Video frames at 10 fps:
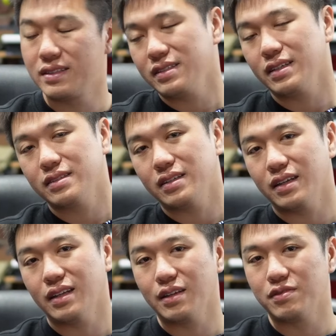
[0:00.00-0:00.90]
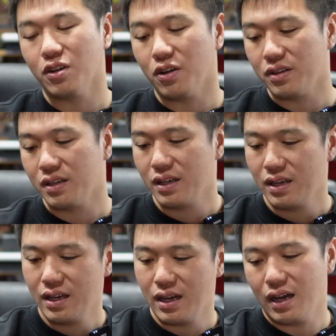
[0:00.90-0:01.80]
D16 lives on.
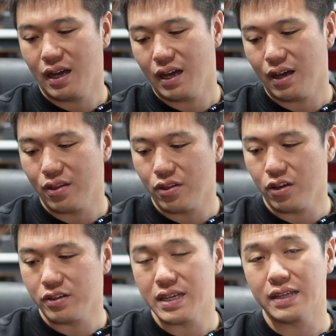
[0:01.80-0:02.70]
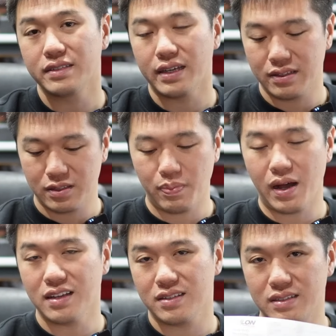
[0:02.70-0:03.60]
The 10/10
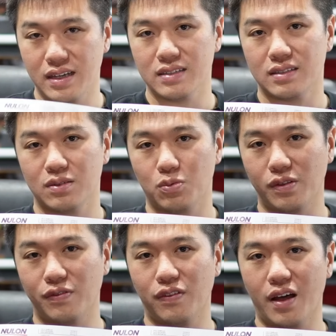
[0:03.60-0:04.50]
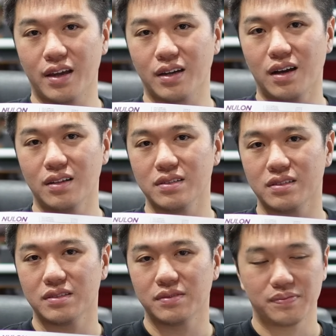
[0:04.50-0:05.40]
passed the test with flying
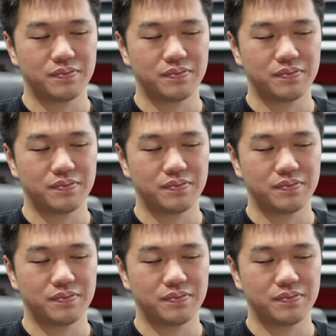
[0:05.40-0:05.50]
colors.